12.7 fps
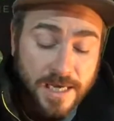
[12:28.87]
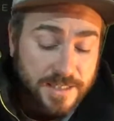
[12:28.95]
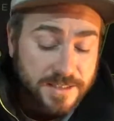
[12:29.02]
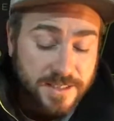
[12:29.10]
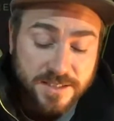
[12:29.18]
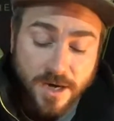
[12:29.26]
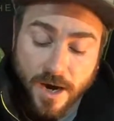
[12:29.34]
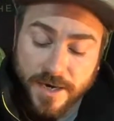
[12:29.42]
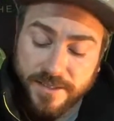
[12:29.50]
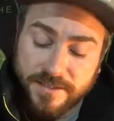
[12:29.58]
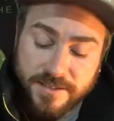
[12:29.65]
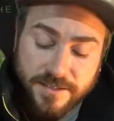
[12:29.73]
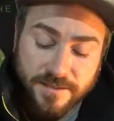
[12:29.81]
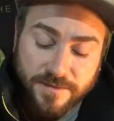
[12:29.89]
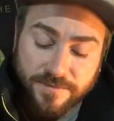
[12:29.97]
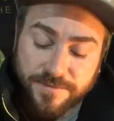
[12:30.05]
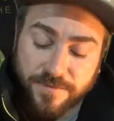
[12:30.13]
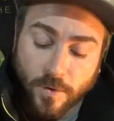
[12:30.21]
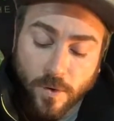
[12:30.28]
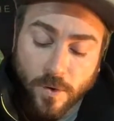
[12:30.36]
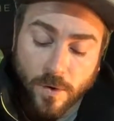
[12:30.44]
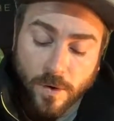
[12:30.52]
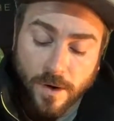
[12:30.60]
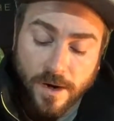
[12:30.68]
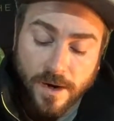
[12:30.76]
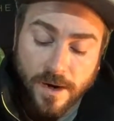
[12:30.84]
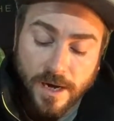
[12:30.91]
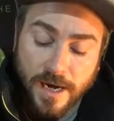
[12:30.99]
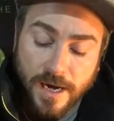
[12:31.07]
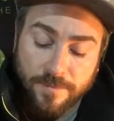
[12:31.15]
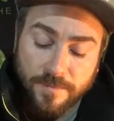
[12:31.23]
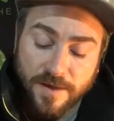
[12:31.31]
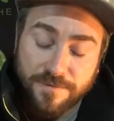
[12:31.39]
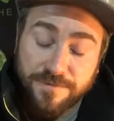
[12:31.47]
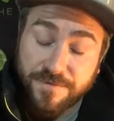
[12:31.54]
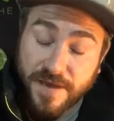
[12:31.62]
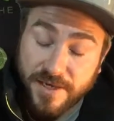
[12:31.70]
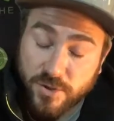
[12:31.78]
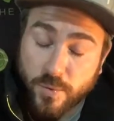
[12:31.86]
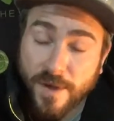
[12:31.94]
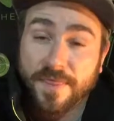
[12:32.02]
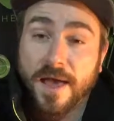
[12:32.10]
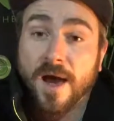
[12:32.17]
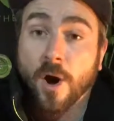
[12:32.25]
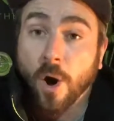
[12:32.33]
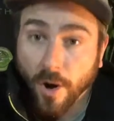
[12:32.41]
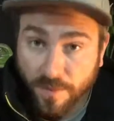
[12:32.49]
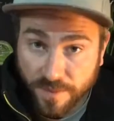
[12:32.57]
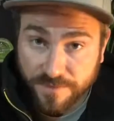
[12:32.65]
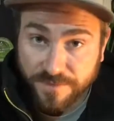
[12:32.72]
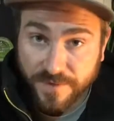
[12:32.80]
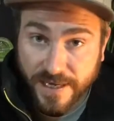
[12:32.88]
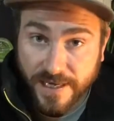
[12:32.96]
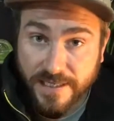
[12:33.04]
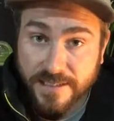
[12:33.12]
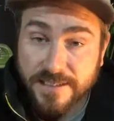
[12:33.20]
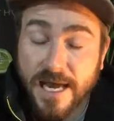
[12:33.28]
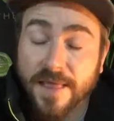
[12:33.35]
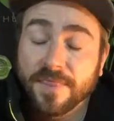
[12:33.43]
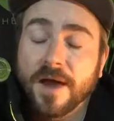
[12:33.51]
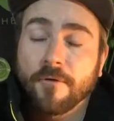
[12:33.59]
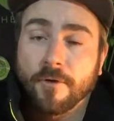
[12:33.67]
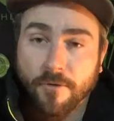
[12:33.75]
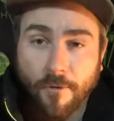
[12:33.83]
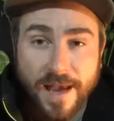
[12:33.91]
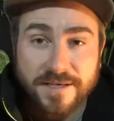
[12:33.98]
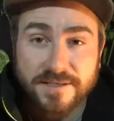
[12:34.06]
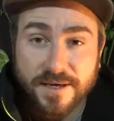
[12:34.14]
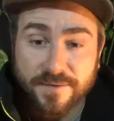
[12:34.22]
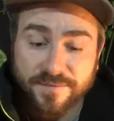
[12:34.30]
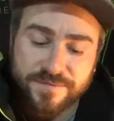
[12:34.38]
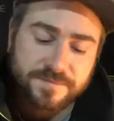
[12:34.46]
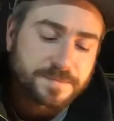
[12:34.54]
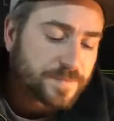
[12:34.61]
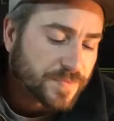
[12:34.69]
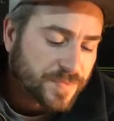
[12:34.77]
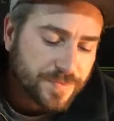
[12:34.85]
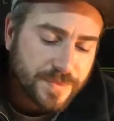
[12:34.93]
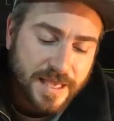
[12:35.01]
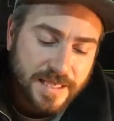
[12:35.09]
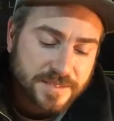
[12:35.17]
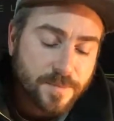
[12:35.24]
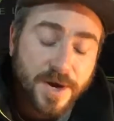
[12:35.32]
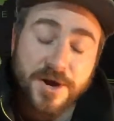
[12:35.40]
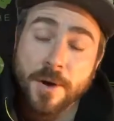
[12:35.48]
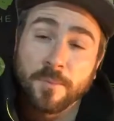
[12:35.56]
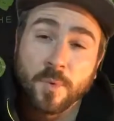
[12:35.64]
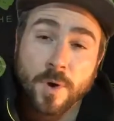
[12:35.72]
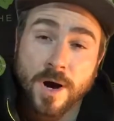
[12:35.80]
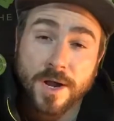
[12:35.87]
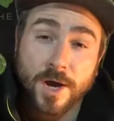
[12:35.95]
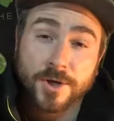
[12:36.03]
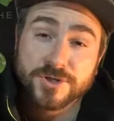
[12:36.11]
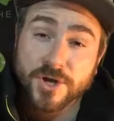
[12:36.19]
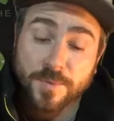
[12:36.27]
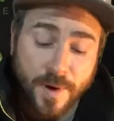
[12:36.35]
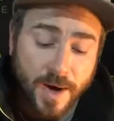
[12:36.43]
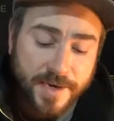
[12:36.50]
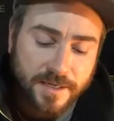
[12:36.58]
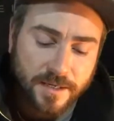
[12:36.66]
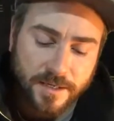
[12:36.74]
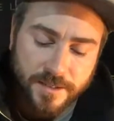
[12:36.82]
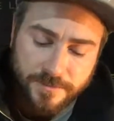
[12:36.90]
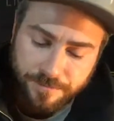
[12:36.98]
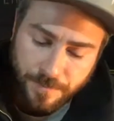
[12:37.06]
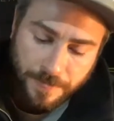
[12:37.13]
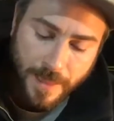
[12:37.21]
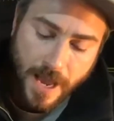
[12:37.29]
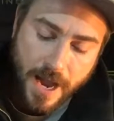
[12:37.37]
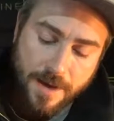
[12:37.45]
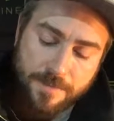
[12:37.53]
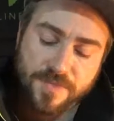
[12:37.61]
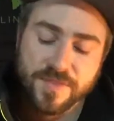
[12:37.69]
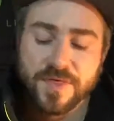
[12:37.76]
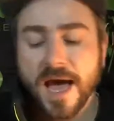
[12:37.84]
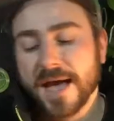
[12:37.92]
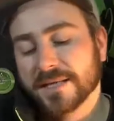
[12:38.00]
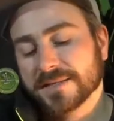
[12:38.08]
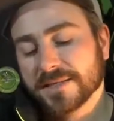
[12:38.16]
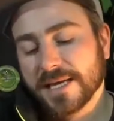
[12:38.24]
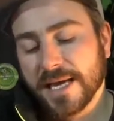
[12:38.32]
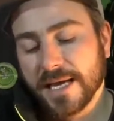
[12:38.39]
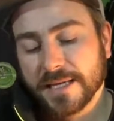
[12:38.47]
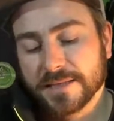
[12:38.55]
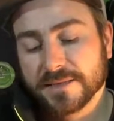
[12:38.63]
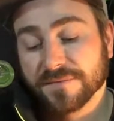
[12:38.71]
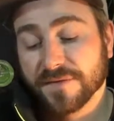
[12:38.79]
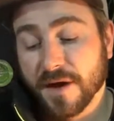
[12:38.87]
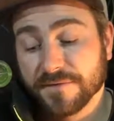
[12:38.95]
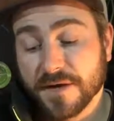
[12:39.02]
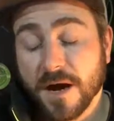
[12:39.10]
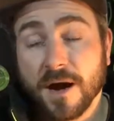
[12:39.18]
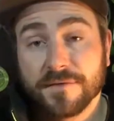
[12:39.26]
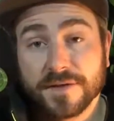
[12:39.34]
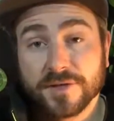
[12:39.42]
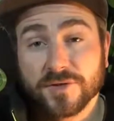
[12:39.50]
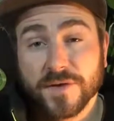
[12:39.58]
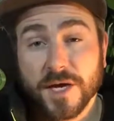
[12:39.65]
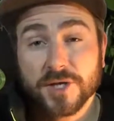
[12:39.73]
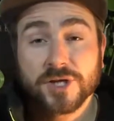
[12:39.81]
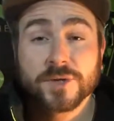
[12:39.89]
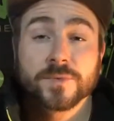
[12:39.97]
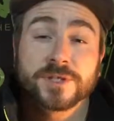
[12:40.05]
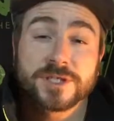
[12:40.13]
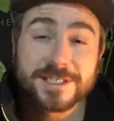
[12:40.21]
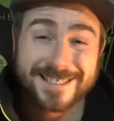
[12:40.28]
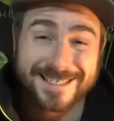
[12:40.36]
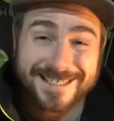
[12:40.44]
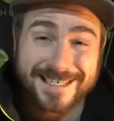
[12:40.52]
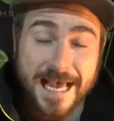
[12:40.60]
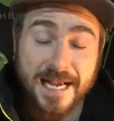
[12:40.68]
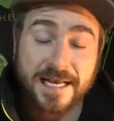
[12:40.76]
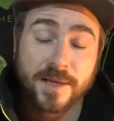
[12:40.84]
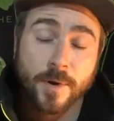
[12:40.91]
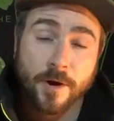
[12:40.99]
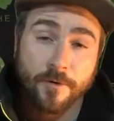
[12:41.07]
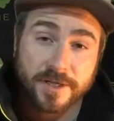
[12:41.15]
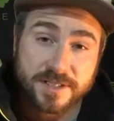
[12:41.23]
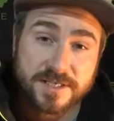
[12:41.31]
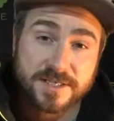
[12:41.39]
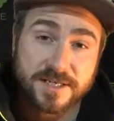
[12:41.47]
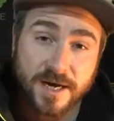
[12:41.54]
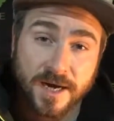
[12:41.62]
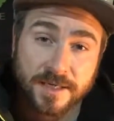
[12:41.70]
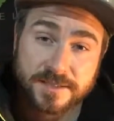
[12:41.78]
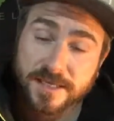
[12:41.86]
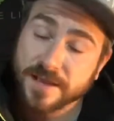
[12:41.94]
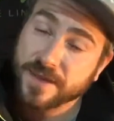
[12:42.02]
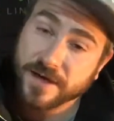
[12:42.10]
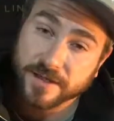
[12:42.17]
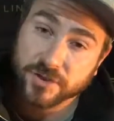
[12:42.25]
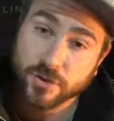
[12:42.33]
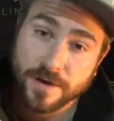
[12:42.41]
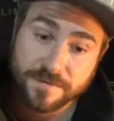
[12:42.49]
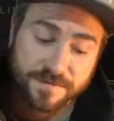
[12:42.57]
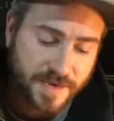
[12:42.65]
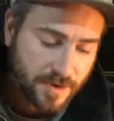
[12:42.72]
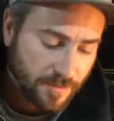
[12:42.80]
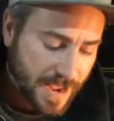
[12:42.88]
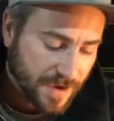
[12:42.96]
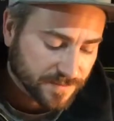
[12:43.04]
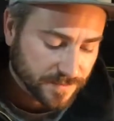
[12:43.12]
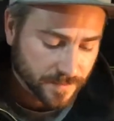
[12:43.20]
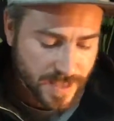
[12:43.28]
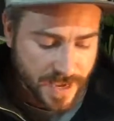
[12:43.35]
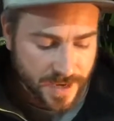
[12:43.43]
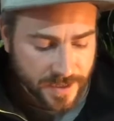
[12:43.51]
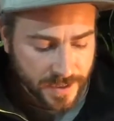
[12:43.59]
designed for fish when they're on the feed and they're aggressive. It's my number one go-to pike lure. That is the 5.5 inch version, which is exactly where I'd start, and then I'd try and figure it out from there.